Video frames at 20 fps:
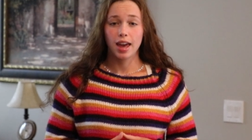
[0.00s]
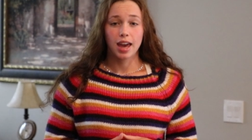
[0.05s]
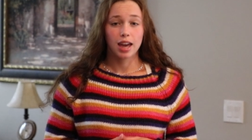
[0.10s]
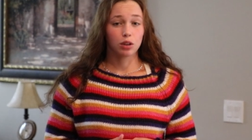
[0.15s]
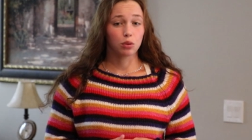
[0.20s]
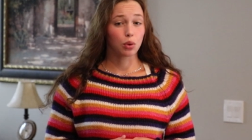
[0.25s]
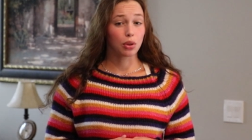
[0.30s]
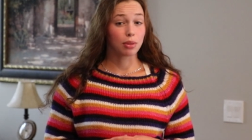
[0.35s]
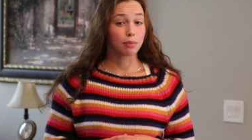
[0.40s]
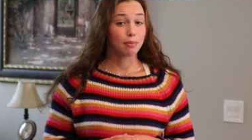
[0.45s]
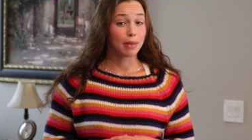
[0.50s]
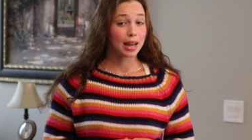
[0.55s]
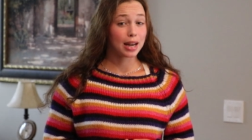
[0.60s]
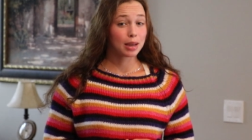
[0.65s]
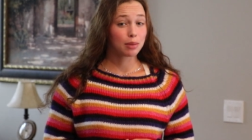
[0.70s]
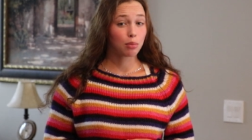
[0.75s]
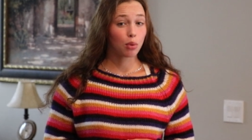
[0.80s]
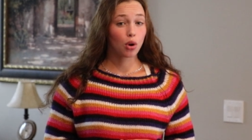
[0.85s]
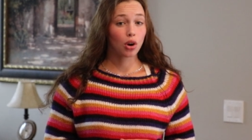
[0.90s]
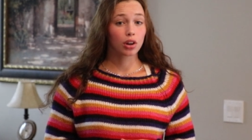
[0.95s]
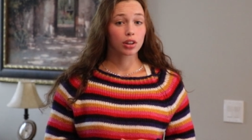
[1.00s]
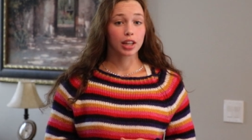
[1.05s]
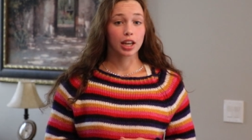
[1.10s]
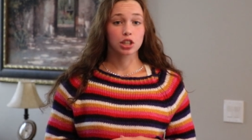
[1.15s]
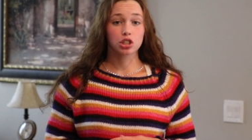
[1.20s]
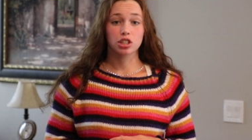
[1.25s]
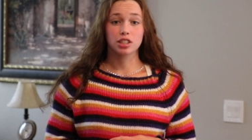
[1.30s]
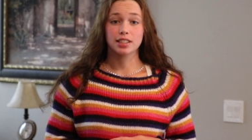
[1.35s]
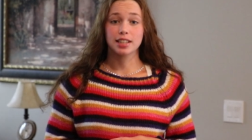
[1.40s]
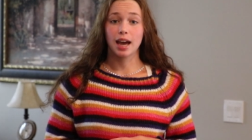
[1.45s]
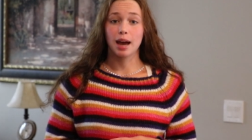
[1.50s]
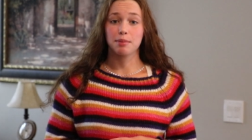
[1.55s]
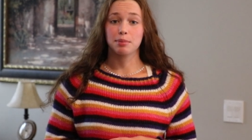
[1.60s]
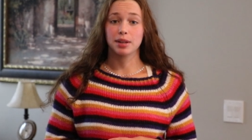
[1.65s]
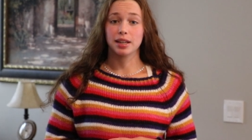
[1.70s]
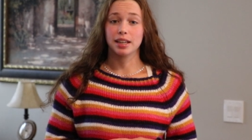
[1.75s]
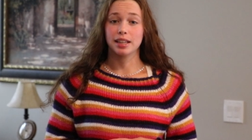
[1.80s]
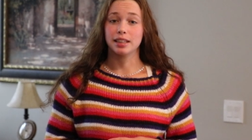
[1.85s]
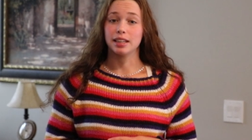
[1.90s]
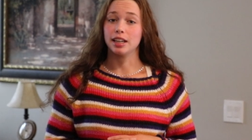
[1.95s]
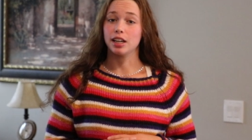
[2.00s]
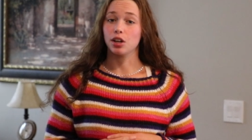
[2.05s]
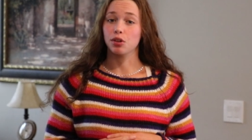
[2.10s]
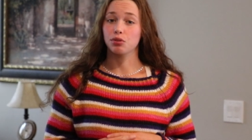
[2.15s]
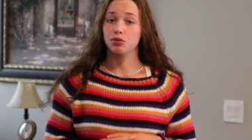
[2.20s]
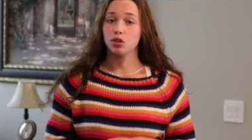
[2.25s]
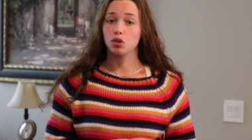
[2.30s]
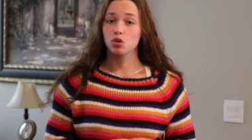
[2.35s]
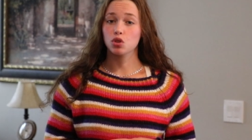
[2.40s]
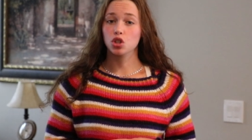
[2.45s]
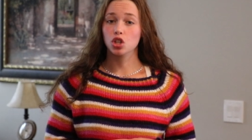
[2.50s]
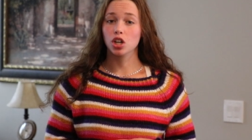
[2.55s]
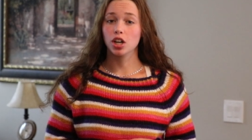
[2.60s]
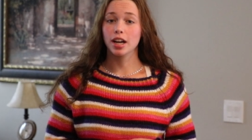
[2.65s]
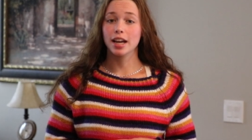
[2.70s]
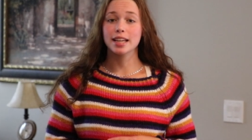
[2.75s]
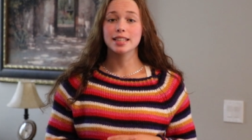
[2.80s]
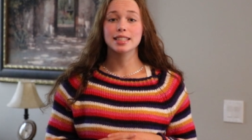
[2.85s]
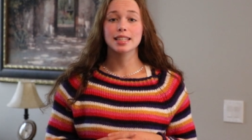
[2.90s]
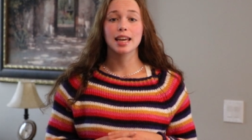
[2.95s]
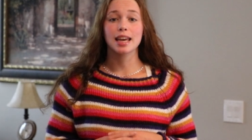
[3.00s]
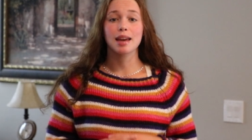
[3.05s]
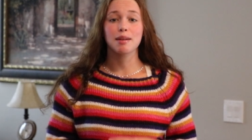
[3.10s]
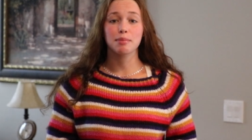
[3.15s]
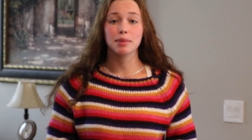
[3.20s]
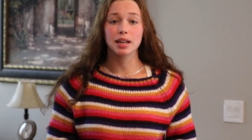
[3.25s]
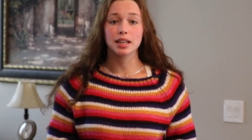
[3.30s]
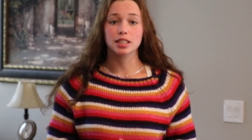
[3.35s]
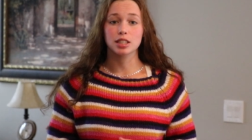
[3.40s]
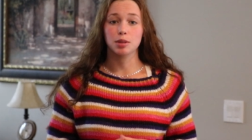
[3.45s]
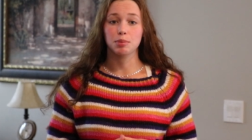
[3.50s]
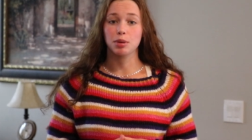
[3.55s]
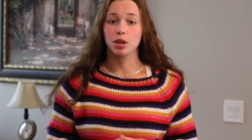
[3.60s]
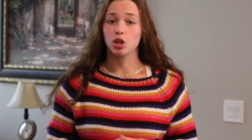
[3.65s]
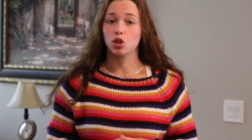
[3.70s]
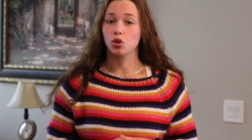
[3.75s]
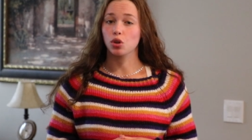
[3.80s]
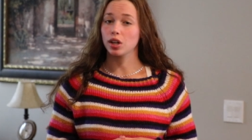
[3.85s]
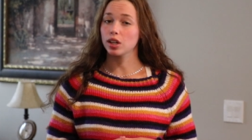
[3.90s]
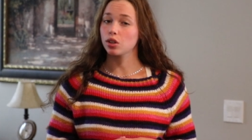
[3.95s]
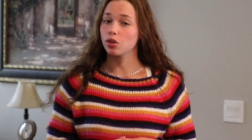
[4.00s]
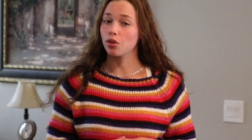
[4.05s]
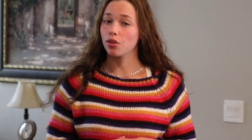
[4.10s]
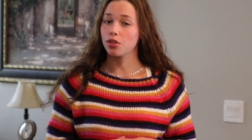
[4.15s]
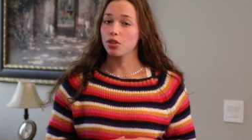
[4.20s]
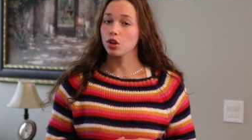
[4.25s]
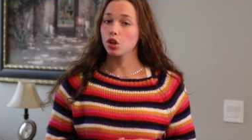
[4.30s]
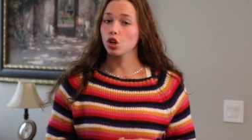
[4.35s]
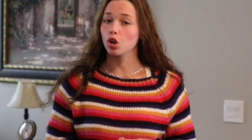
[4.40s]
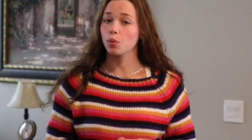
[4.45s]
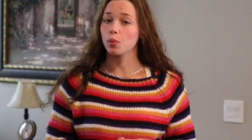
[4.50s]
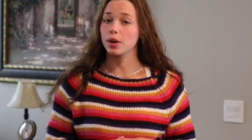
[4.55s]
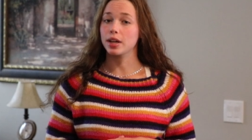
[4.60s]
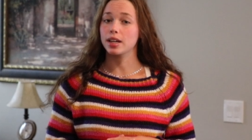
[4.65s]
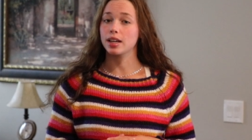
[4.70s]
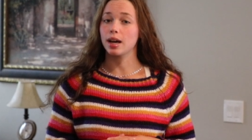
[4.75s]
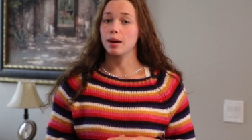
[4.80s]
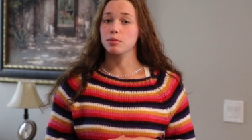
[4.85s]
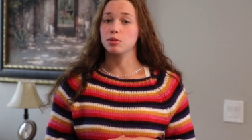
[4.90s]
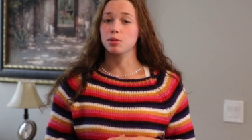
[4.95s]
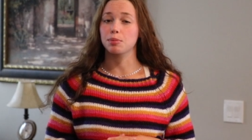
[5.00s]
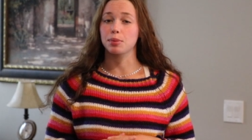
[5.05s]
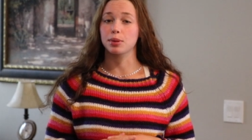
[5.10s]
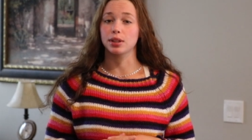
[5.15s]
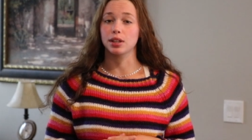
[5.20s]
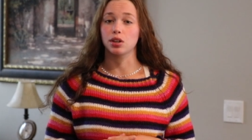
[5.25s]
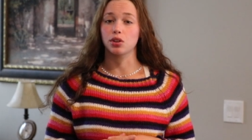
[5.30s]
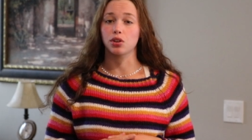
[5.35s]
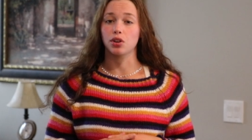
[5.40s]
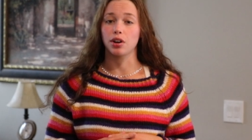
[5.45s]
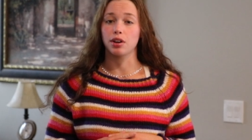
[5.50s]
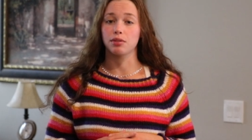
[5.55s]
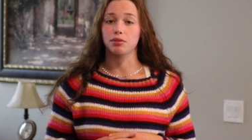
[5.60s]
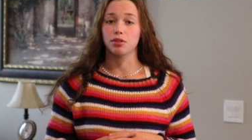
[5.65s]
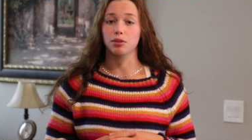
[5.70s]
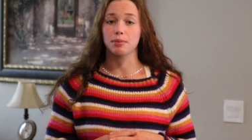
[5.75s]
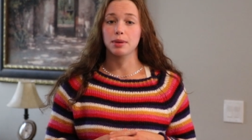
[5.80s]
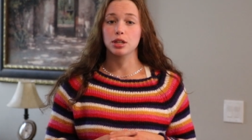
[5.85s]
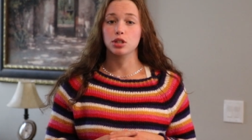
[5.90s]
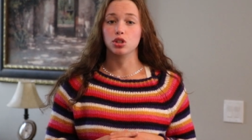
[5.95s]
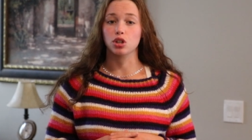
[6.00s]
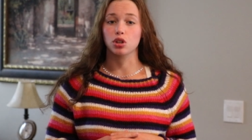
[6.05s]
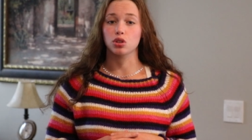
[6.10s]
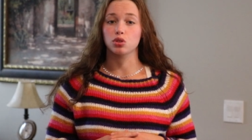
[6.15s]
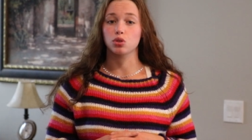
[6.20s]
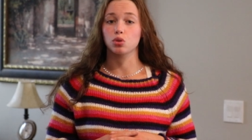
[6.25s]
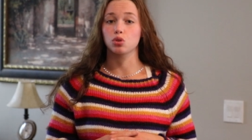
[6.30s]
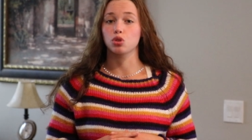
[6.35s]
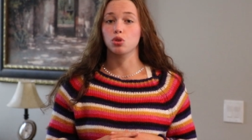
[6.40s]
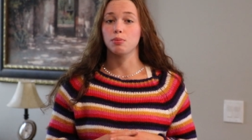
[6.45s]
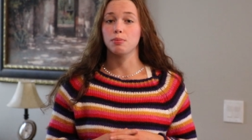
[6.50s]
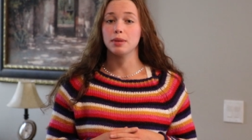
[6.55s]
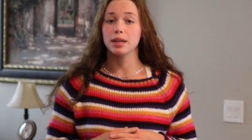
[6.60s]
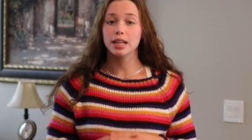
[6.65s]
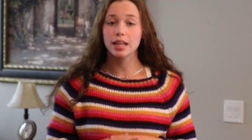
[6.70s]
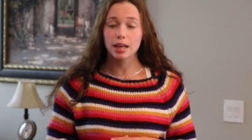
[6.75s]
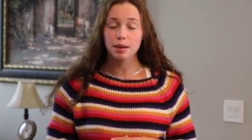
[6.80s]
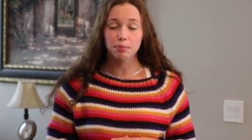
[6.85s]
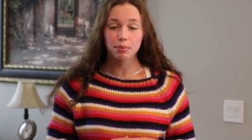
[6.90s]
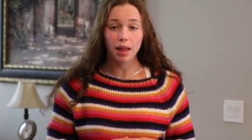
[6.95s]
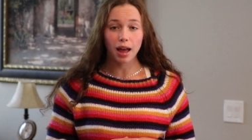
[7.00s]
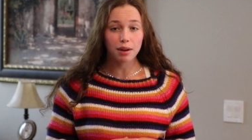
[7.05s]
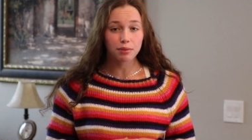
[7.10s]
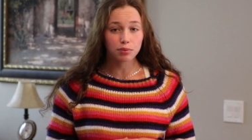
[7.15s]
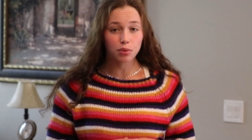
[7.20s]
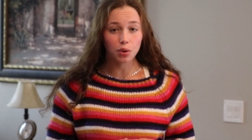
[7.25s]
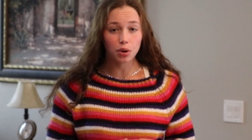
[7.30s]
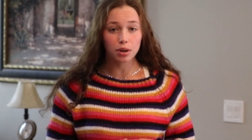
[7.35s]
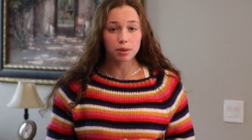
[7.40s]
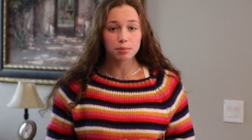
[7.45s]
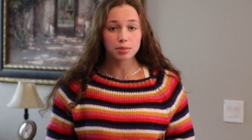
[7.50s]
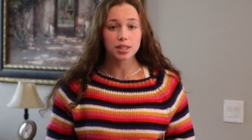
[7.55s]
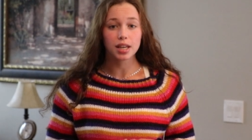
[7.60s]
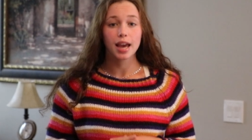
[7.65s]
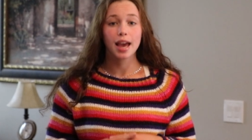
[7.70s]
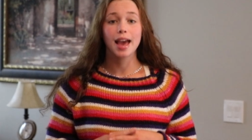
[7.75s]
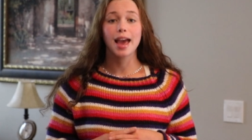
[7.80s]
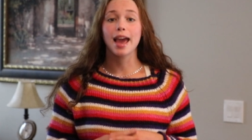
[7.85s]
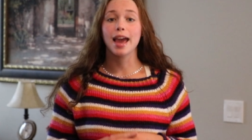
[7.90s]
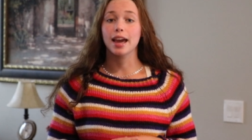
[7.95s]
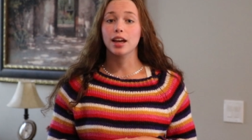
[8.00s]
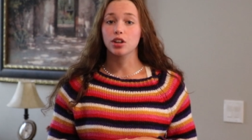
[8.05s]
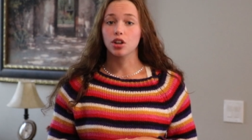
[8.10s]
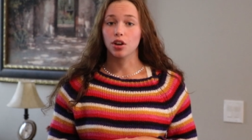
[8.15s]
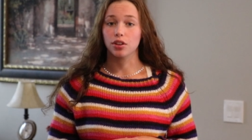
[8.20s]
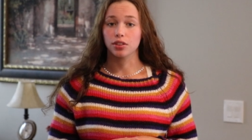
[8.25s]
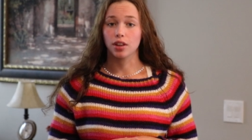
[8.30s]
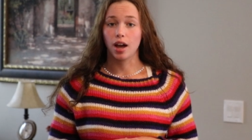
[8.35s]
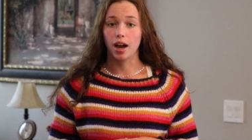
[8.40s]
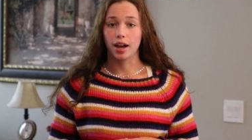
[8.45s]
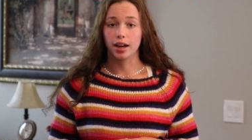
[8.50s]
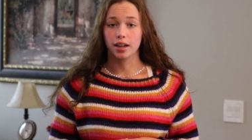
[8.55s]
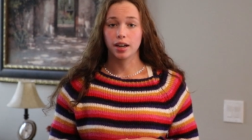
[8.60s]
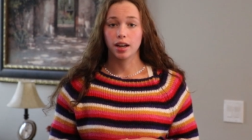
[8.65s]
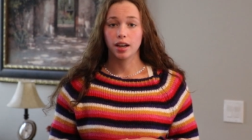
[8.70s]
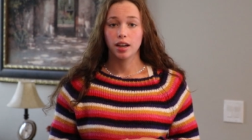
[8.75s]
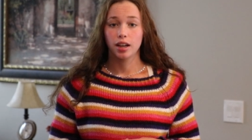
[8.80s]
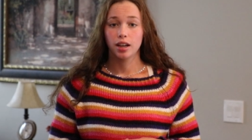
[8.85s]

and with many more elections happening in the near future, it's imminent to be a critical thinker when it comes to political information on social media platforms and online.